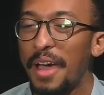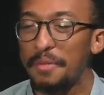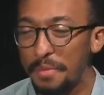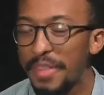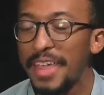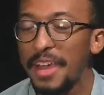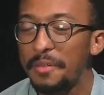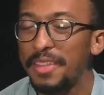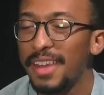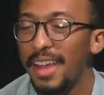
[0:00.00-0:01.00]
By that I
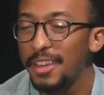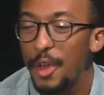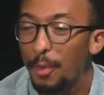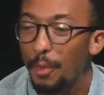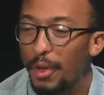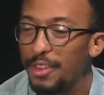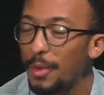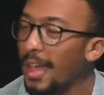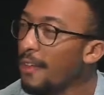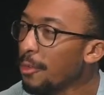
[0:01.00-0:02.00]
mean that at no point do
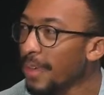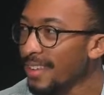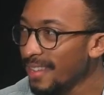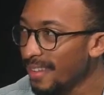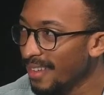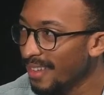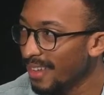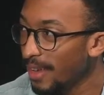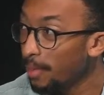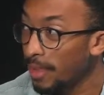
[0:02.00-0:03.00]
I ever mean to
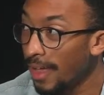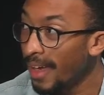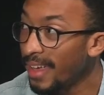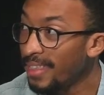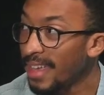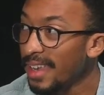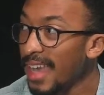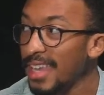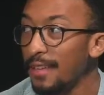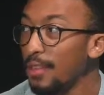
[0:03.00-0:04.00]
imply that
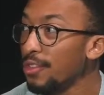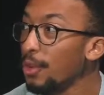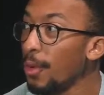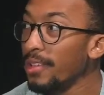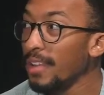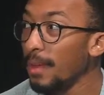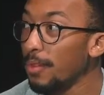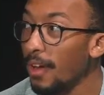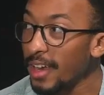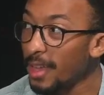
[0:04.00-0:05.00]
any of the stories that I'm
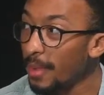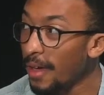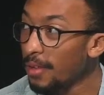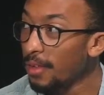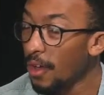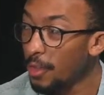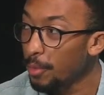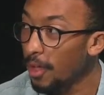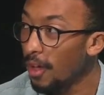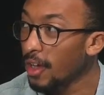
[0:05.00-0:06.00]
talking about on the
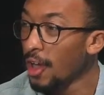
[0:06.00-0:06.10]
blog